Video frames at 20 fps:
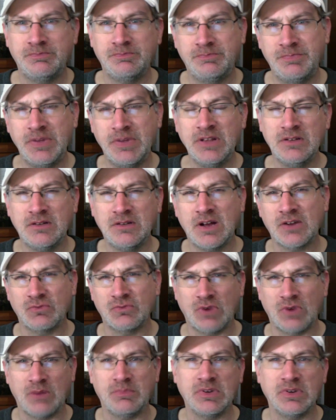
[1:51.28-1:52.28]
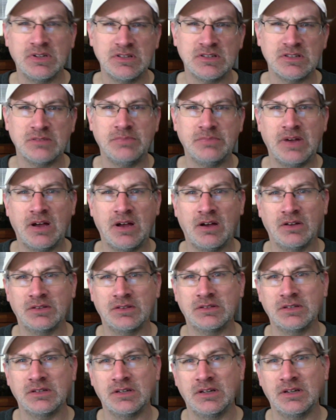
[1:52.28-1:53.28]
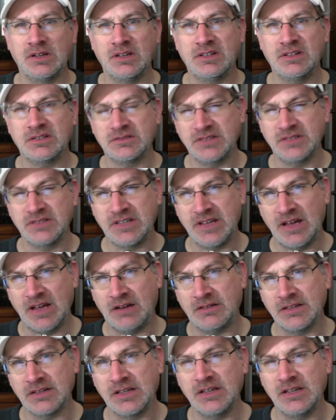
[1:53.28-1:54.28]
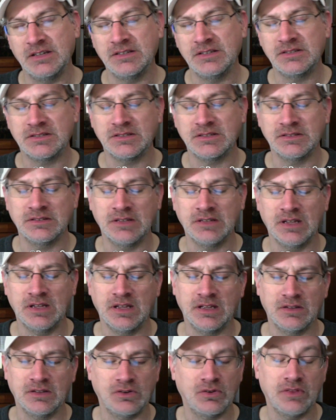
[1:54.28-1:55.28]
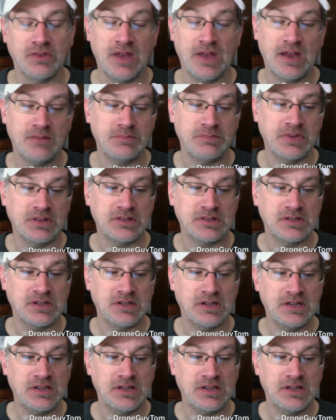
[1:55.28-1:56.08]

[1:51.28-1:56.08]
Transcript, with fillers: been a lot of rumblings about uh, its legalities and, and all that, but uh,